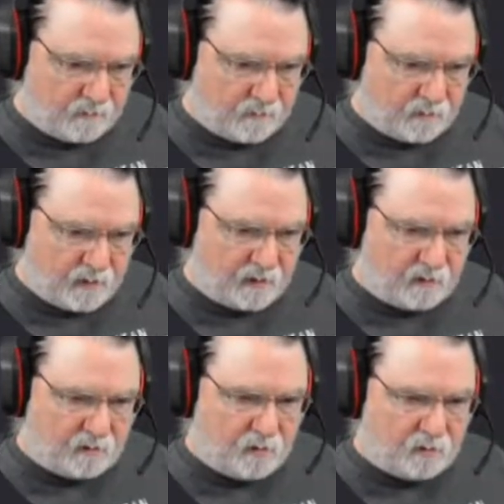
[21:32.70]
make it
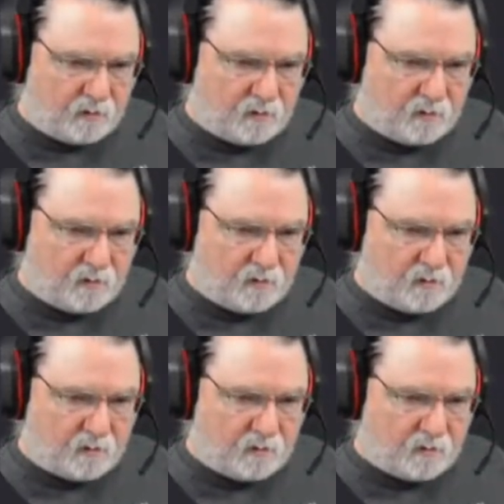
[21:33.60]
longer?
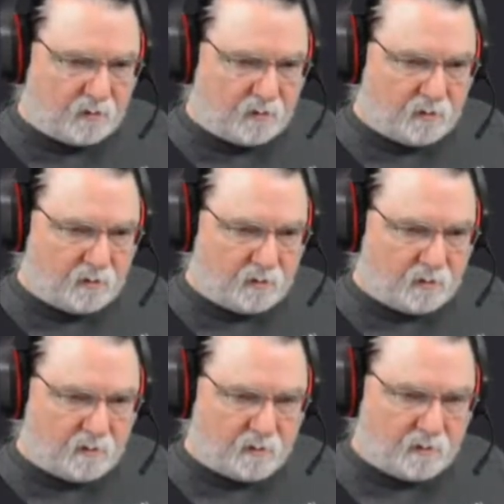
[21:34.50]

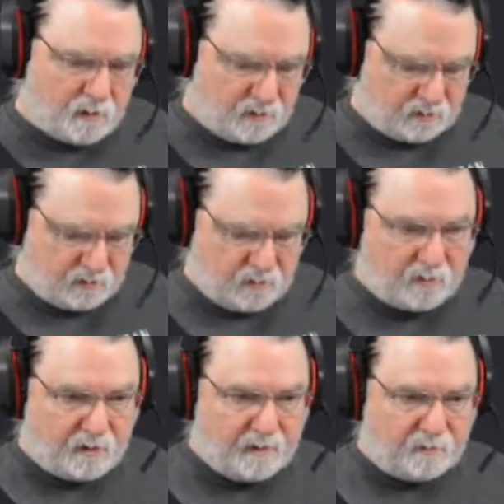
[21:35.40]
Now let's see what
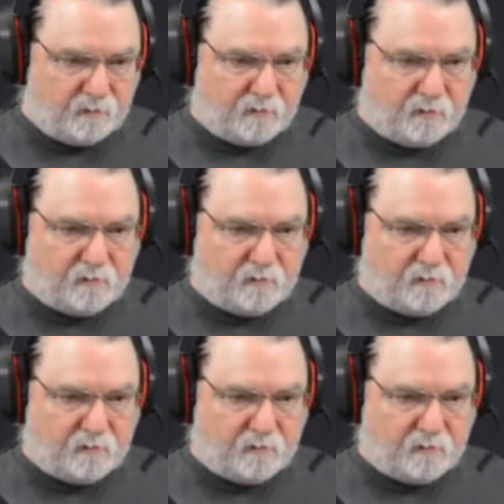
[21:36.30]
happens.